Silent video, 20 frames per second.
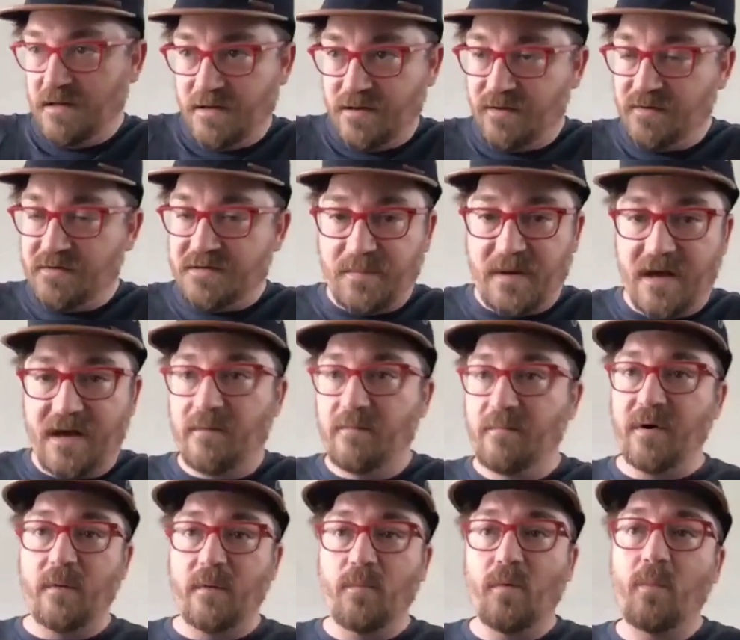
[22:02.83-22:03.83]
you spend,
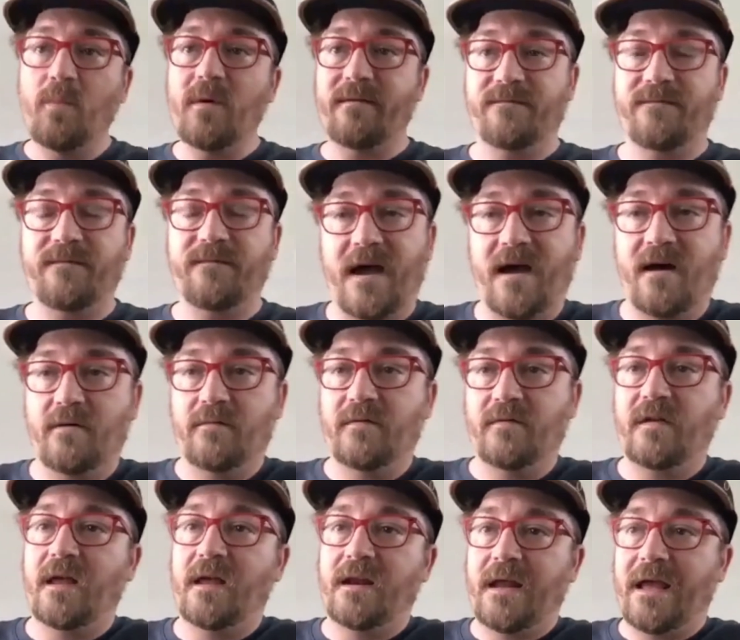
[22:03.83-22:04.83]
but what we found
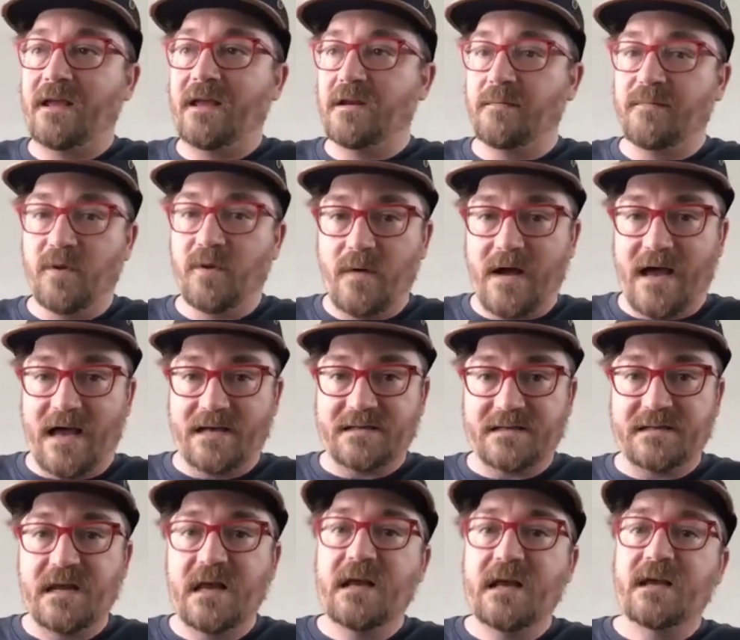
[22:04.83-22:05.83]
in
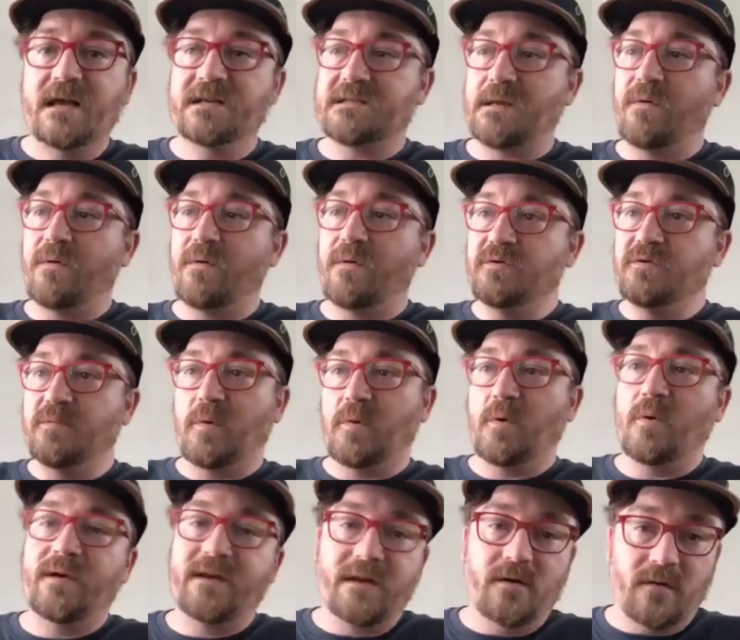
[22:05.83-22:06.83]
AWS is that when you
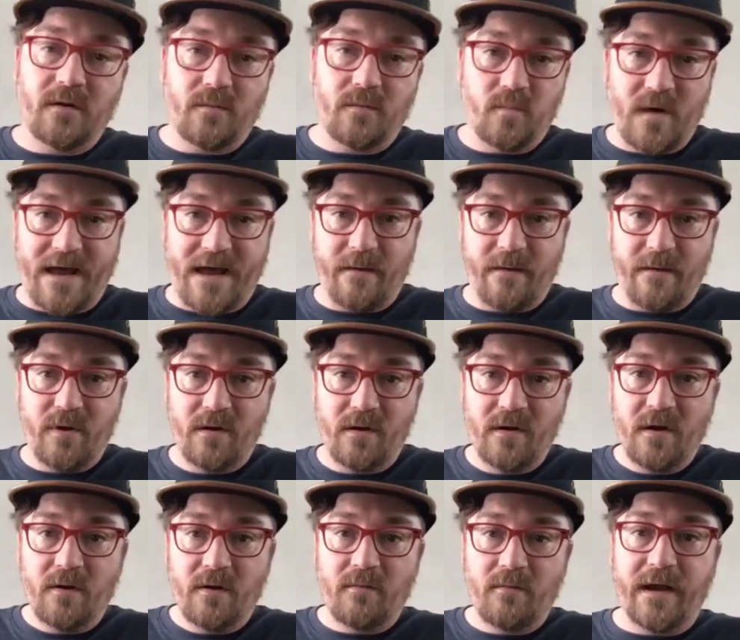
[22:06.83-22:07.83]
deploy NeoLoad Web,
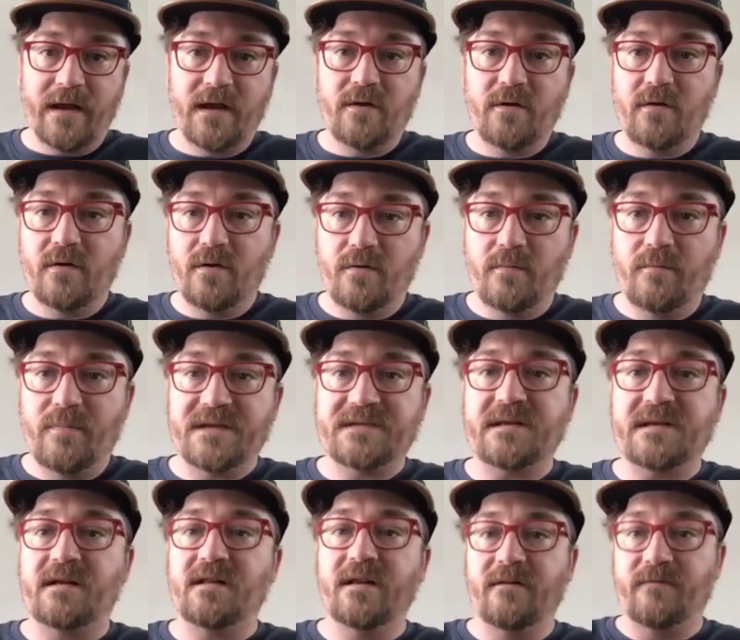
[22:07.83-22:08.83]
right, you're
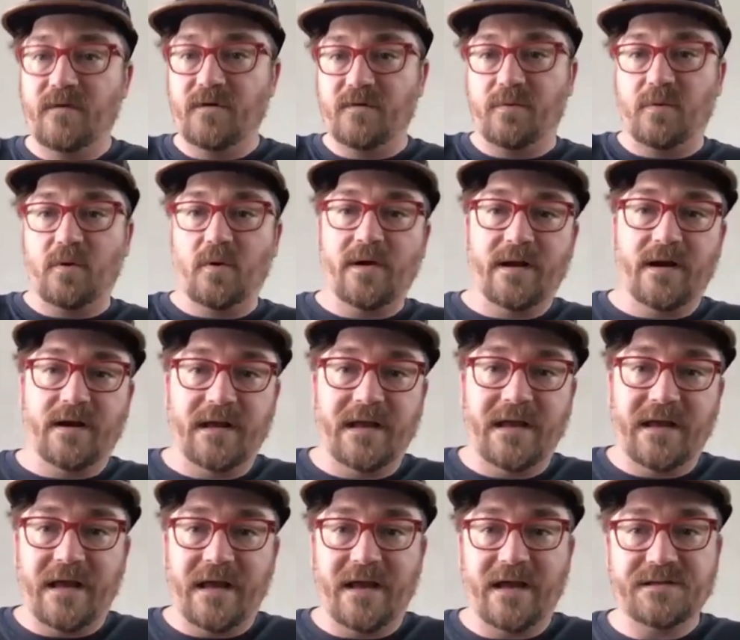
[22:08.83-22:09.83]
basically, if you deploy it on
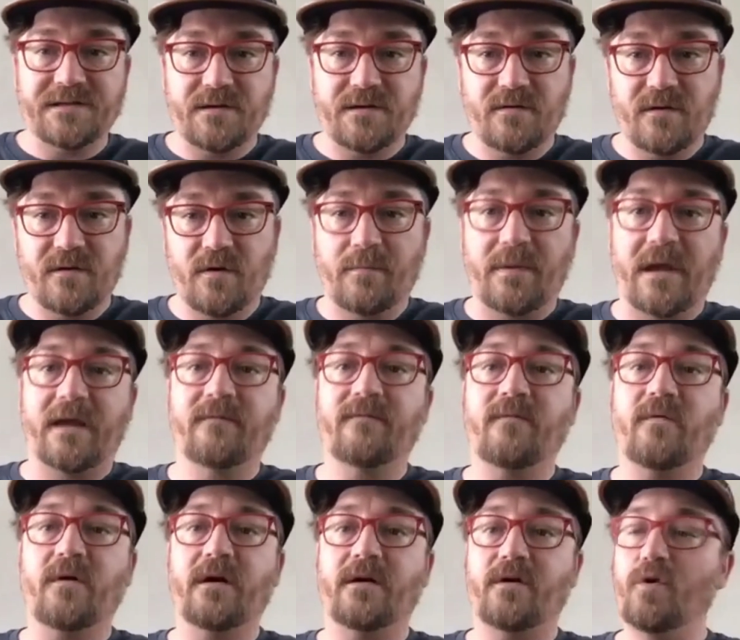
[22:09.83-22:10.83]
EKS, you're paying
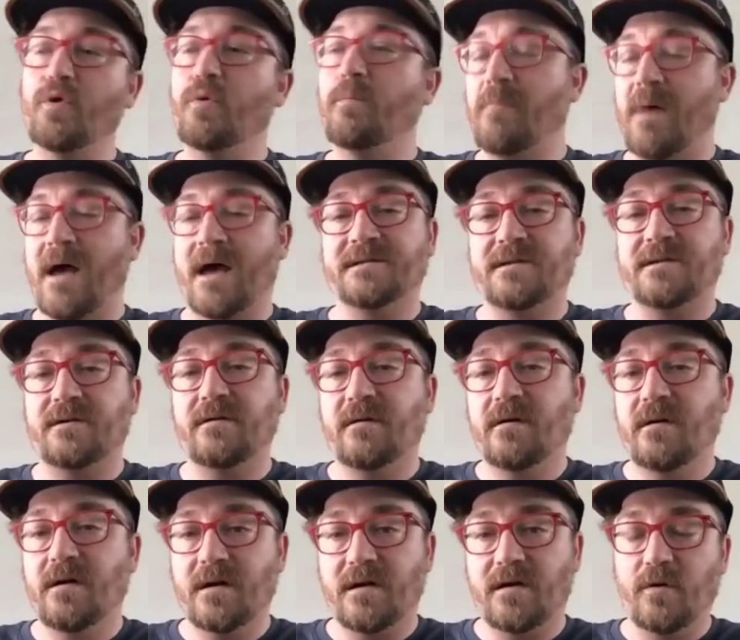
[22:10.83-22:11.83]
for a Kube master,
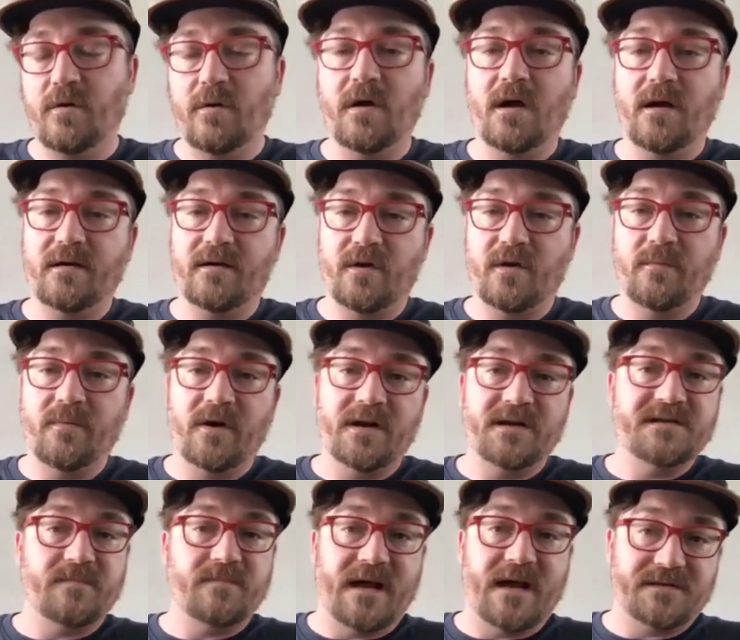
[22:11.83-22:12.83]
a
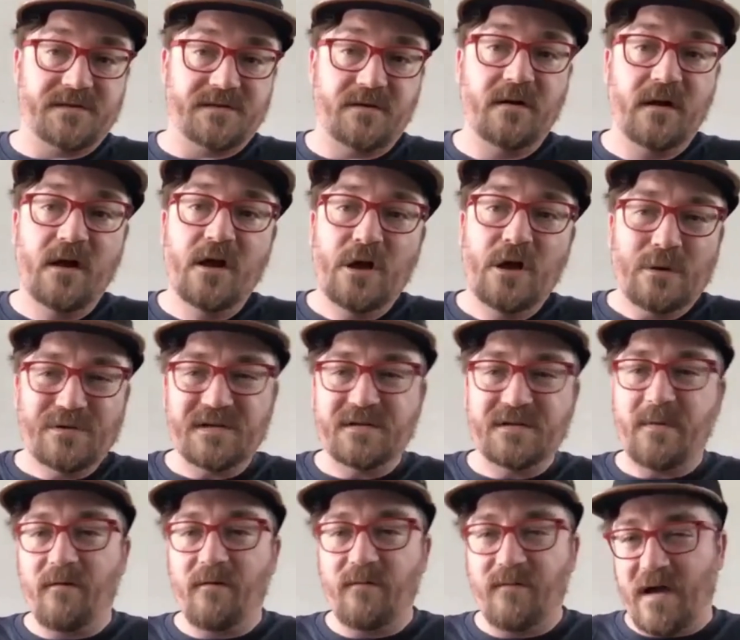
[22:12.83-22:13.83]
Kubernetes master, which is
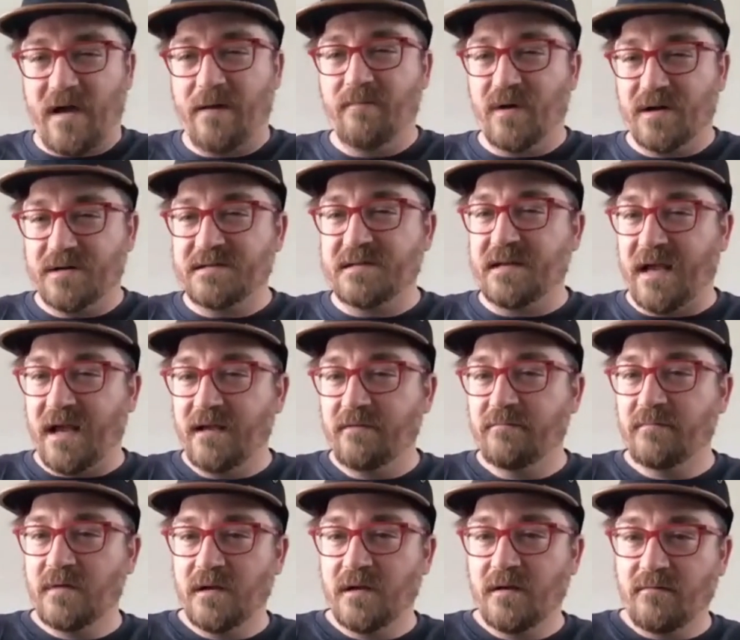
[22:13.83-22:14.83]
about $5 a day,
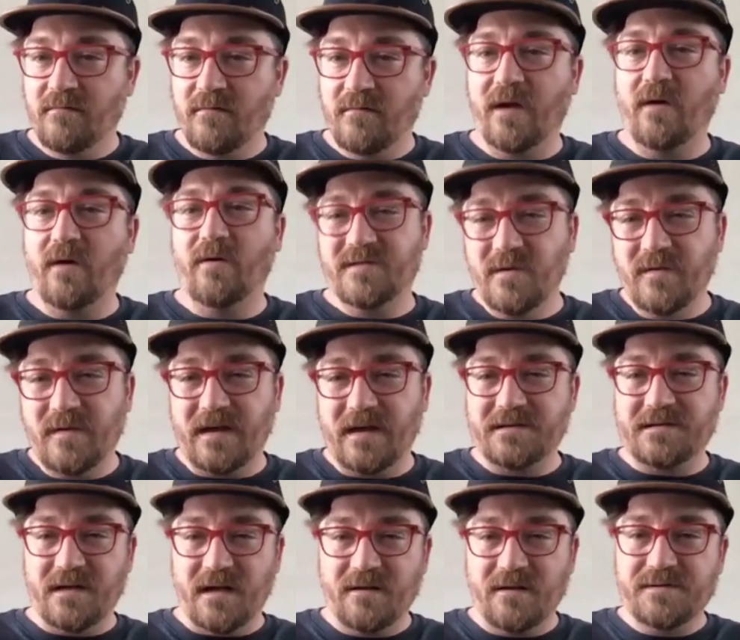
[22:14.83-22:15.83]
right, or
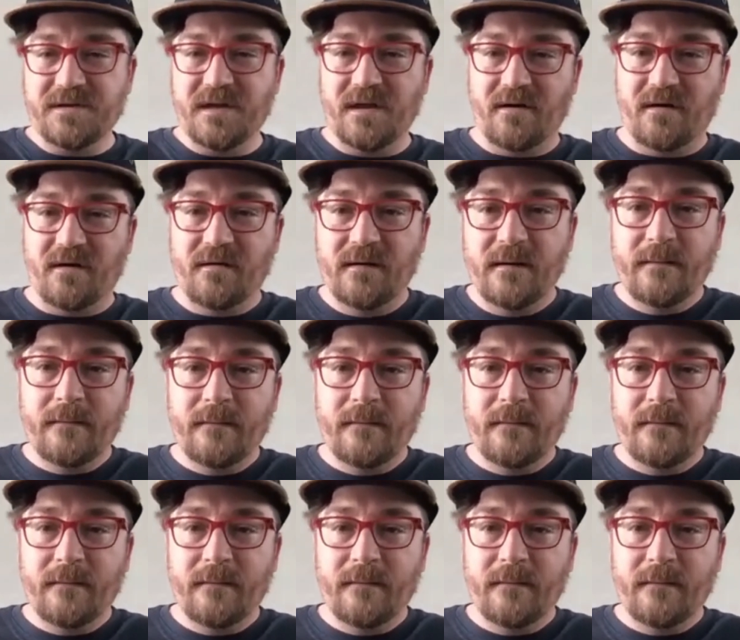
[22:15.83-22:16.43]
$2,000 a year.